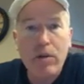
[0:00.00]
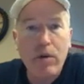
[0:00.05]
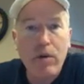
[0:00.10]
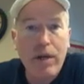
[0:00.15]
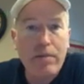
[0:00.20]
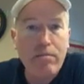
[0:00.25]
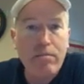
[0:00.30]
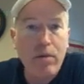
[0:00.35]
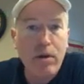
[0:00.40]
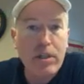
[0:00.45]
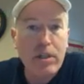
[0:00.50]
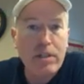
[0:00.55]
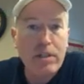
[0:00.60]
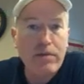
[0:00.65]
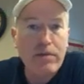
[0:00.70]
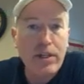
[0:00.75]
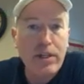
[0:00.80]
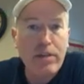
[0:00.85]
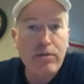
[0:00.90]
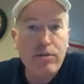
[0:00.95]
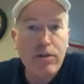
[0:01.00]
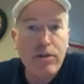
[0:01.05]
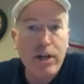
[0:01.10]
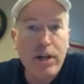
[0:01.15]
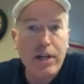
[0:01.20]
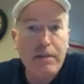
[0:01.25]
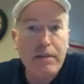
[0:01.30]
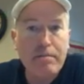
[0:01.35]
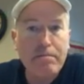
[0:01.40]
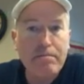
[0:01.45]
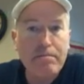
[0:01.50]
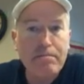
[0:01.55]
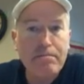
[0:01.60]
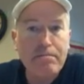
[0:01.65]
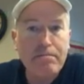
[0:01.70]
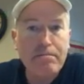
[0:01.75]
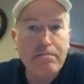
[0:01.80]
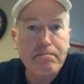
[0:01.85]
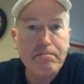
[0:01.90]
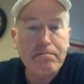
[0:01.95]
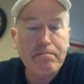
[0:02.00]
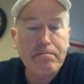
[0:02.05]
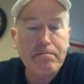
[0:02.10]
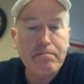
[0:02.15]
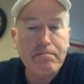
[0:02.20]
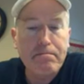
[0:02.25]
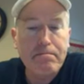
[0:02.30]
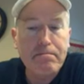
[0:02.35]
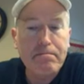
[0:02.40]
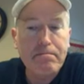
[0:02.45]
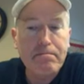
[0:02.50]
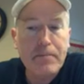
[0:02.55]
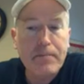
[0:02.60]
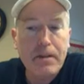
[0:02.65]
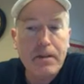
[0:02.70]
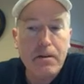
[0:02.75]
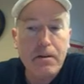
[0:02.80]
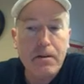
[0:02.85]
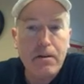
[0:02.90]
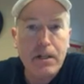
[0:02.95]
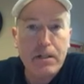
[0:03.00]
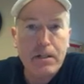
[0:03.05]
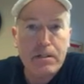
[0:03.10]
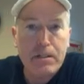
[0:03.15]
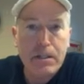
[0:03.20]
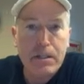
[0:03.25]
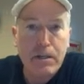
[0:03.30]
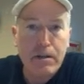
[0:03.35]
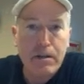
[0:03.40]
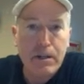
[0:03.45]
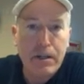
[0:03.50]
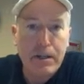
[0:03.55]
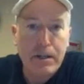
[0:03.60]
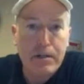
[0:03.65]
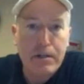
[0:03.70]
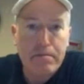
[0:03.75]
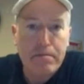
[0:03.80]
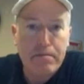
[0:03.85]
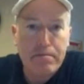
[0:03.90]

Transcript: Go ahead and pause the video and try. All right, let's see how you did.